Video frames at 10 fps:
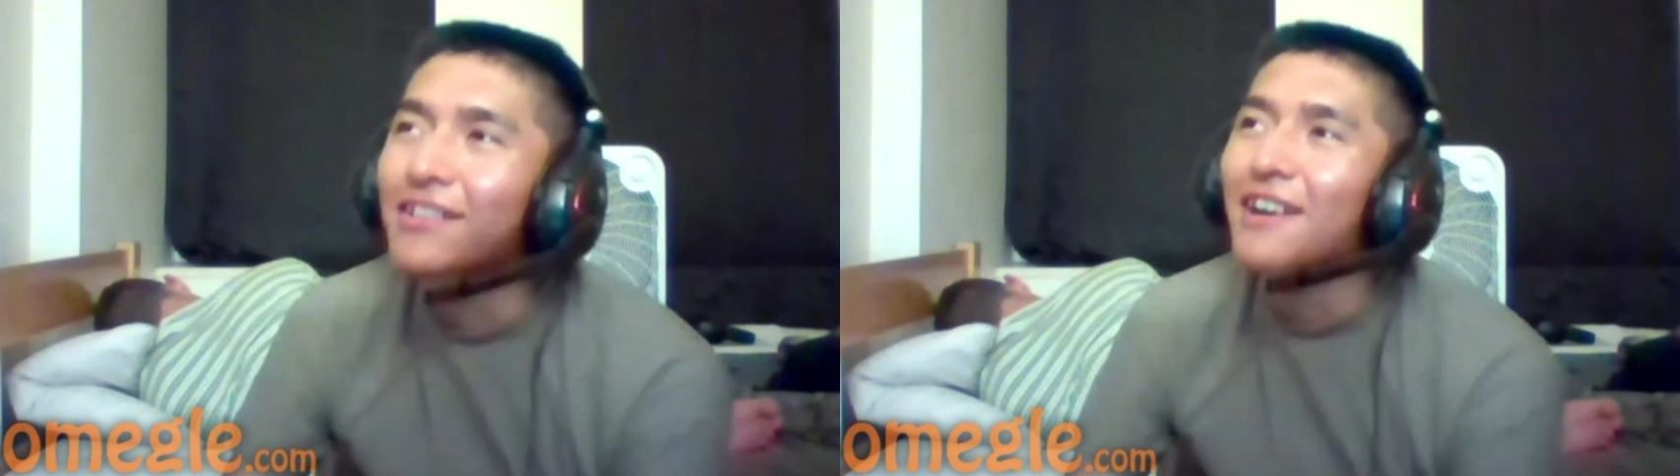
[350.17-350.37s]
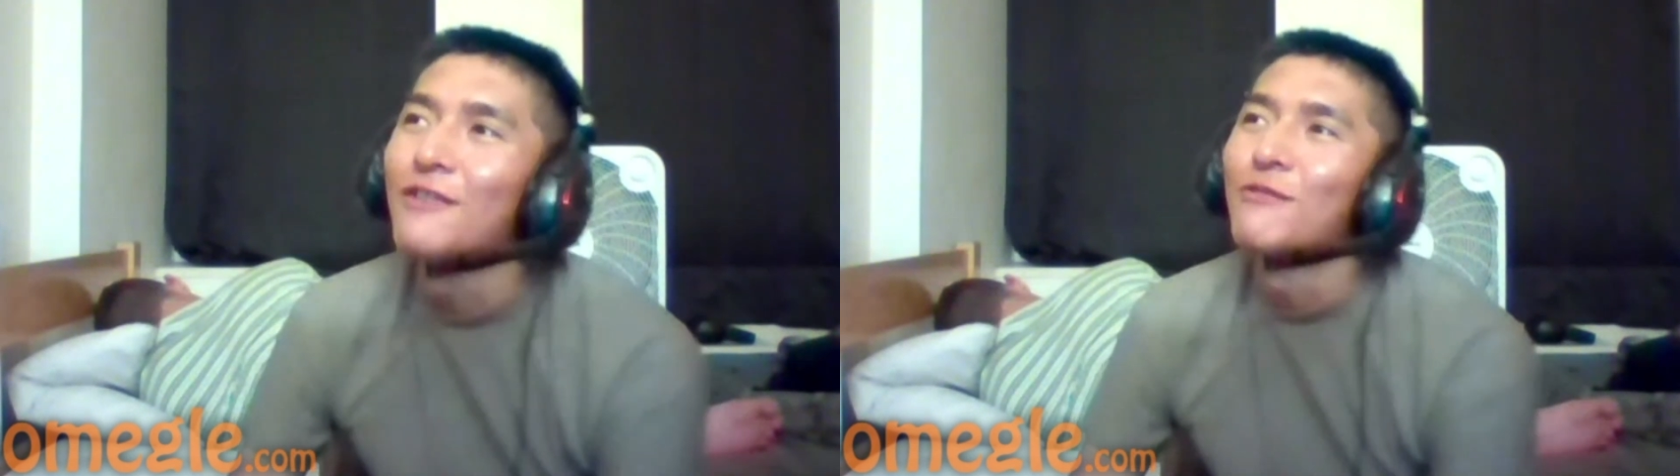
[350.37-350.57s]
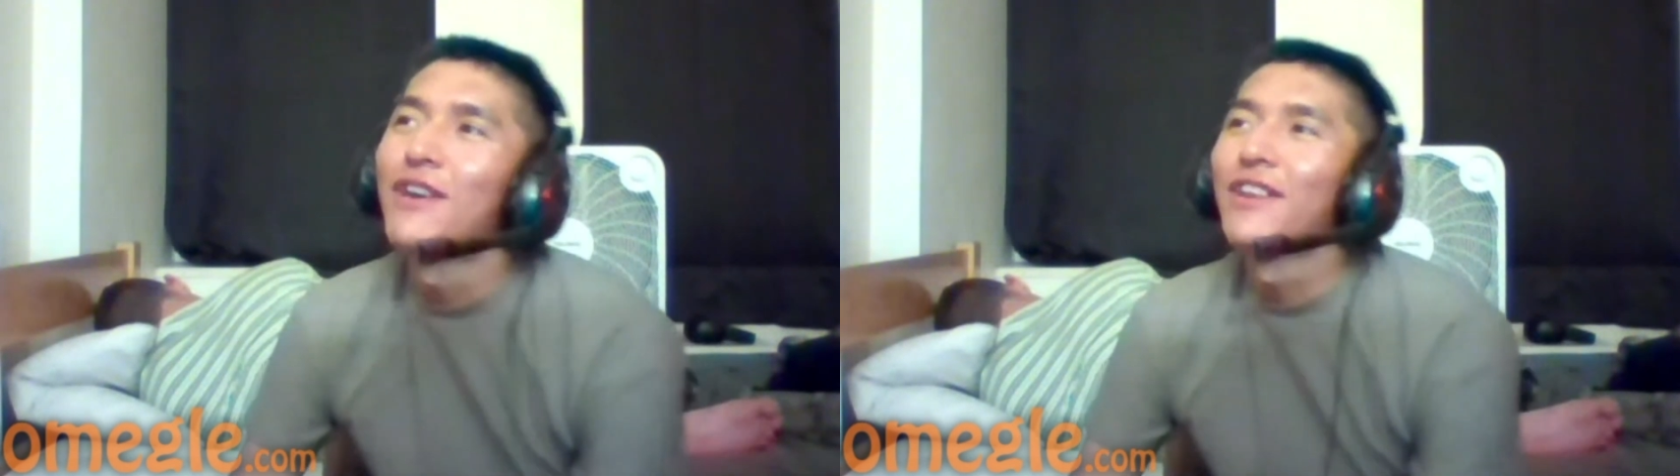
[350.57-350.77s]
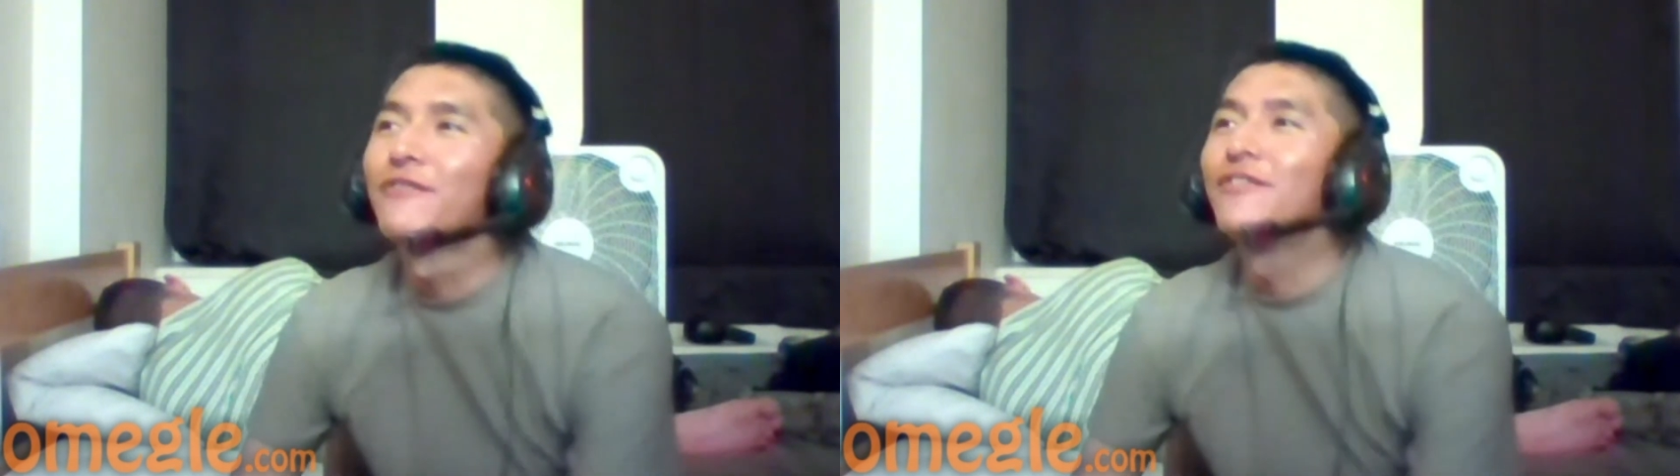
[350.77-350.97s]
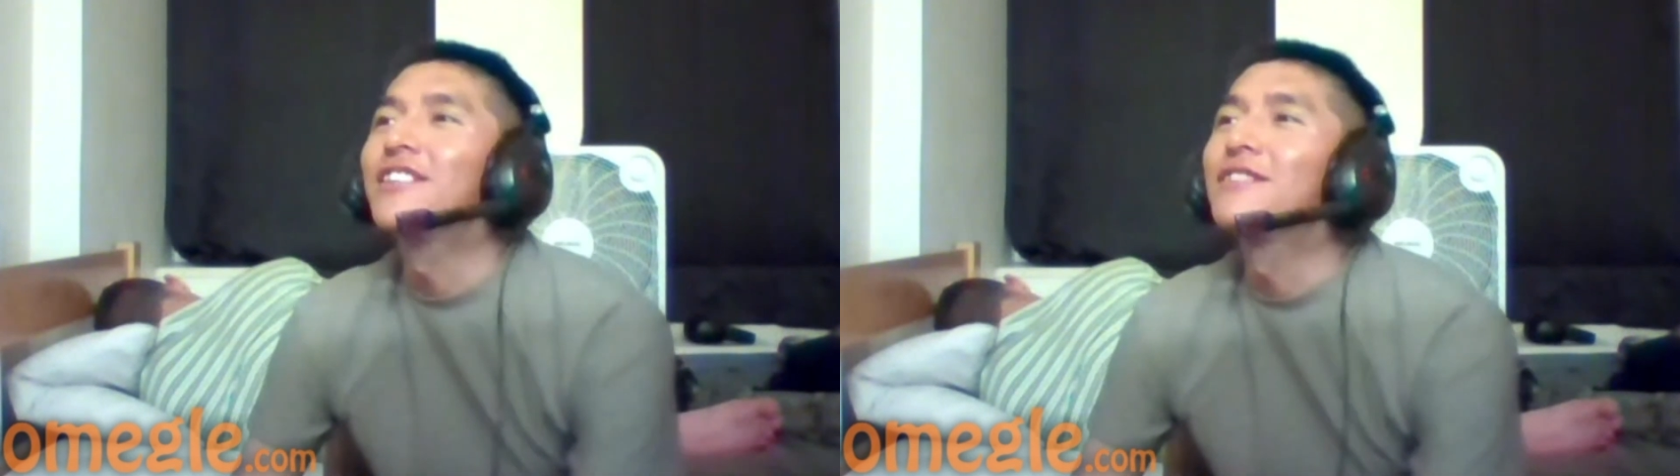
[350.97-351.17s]
Now why
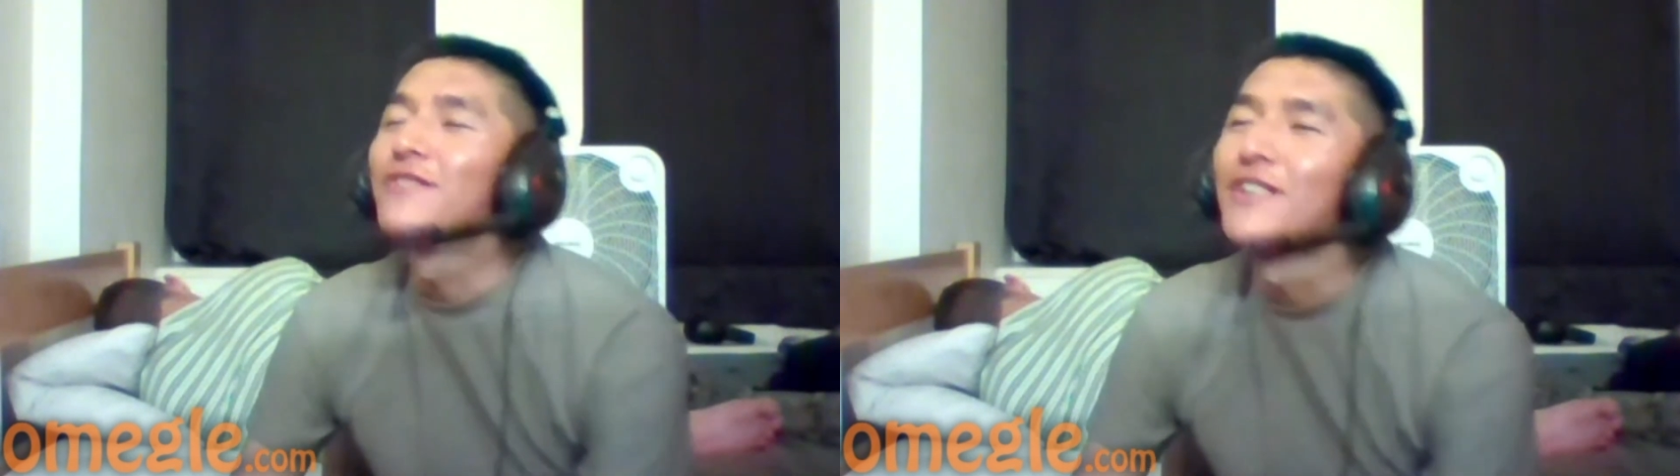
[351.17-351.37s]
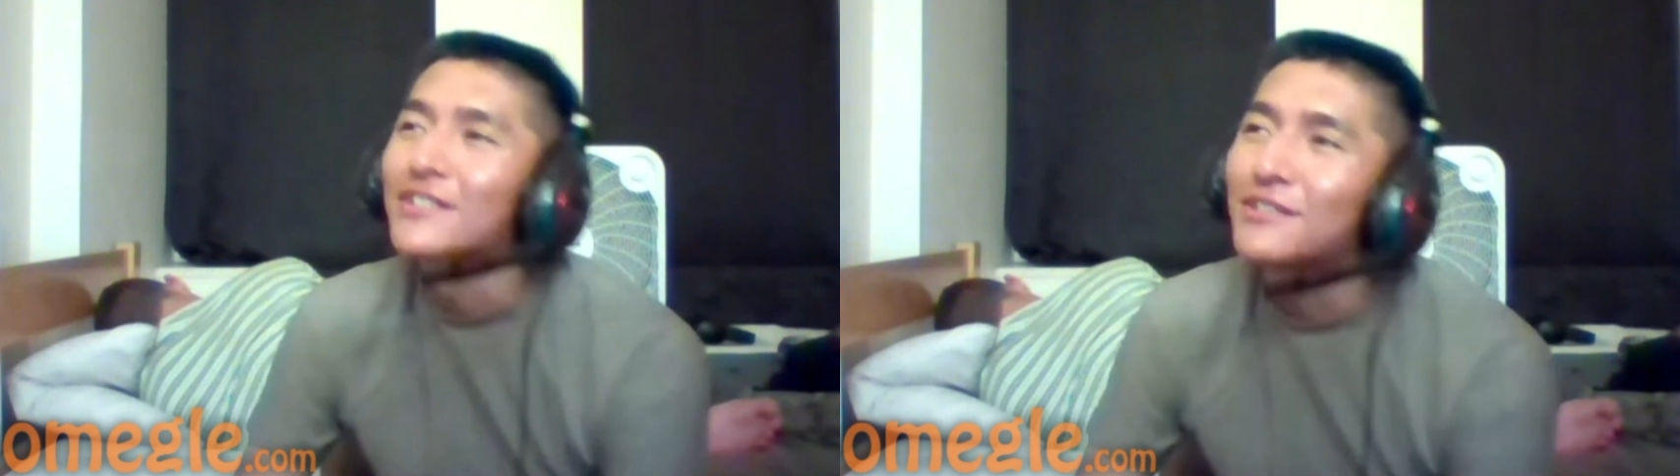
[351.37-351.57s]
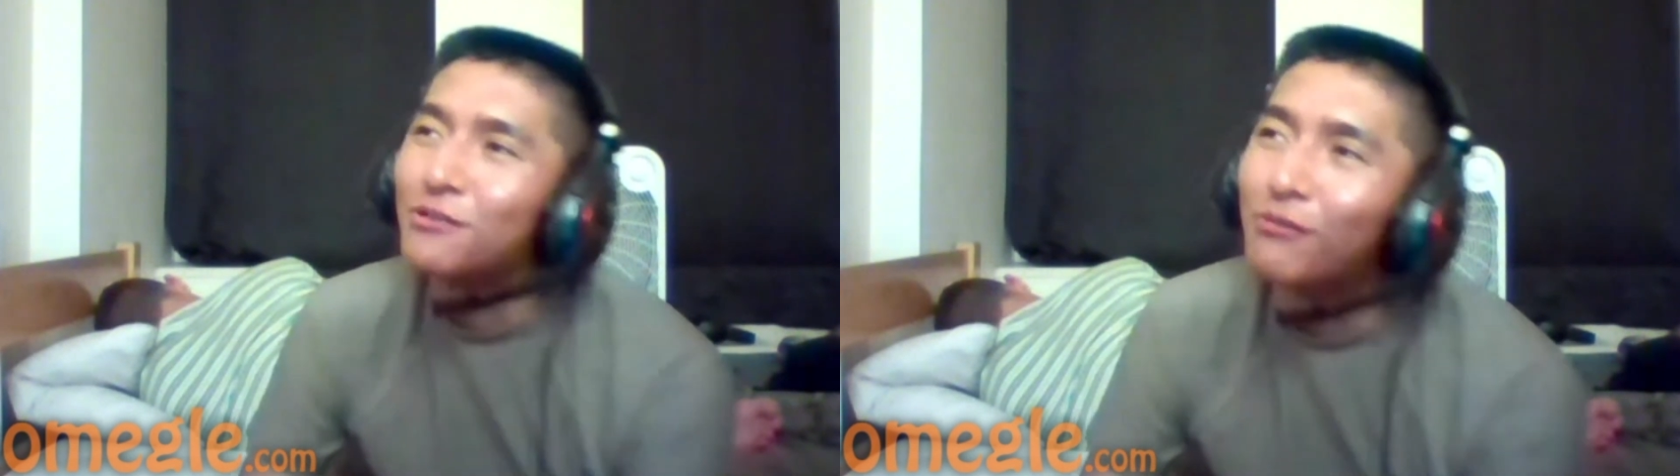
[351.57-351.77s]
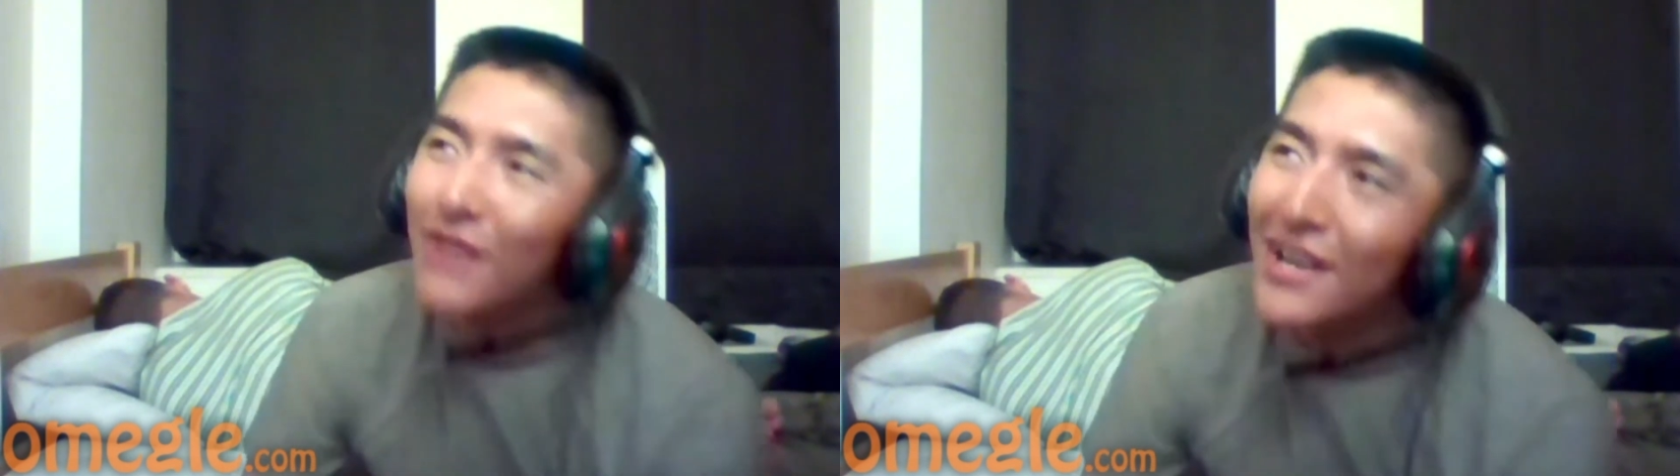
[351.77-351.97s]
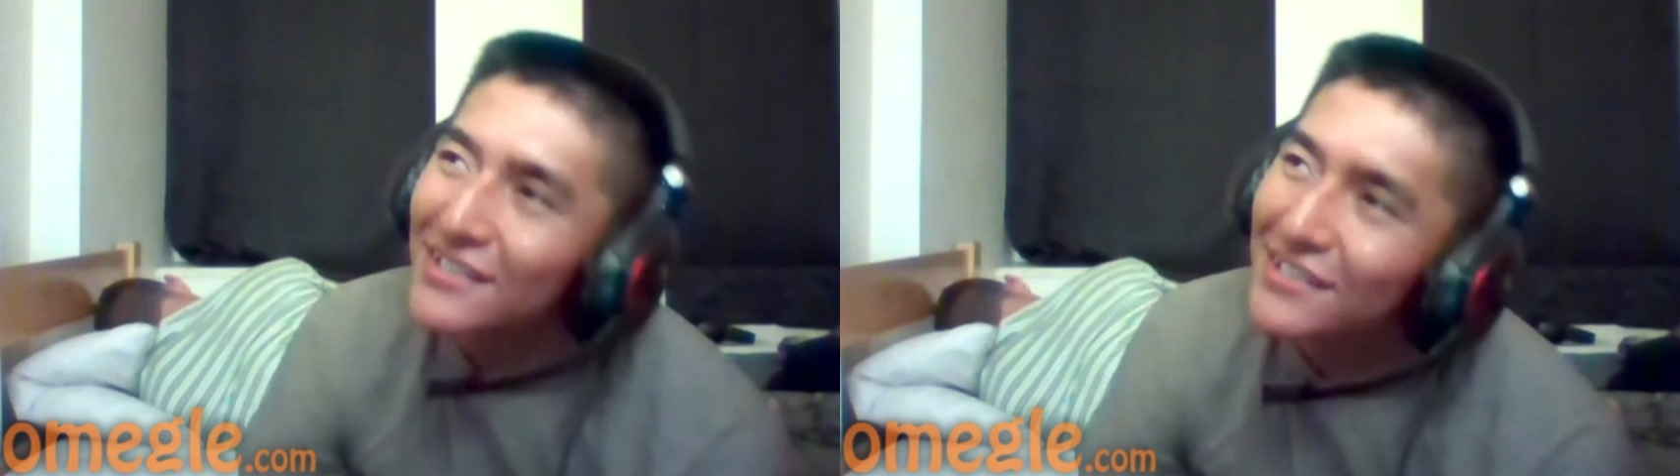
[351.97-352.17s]
the fuck is fucking still in
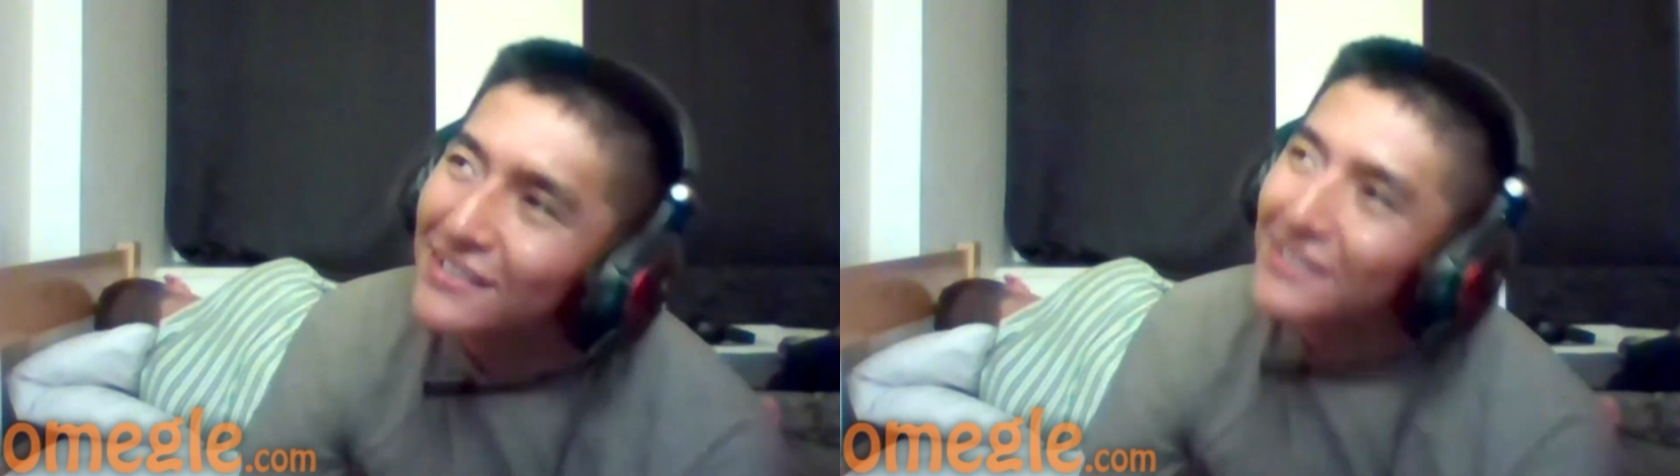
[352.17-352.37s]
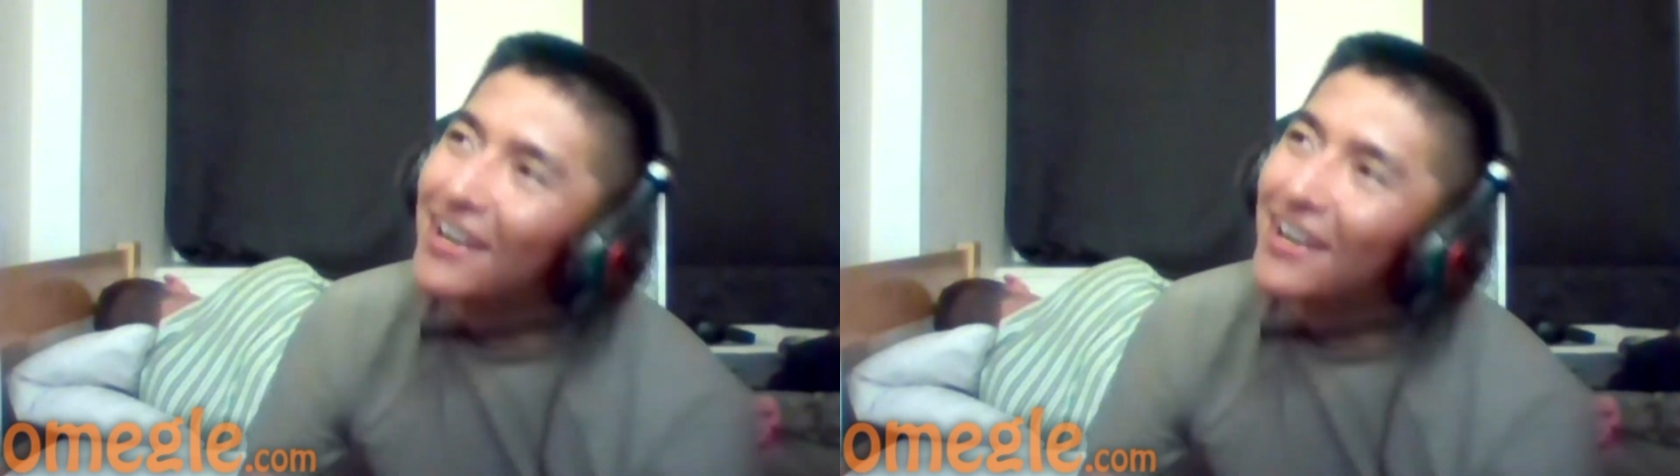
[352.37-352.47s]
plastic?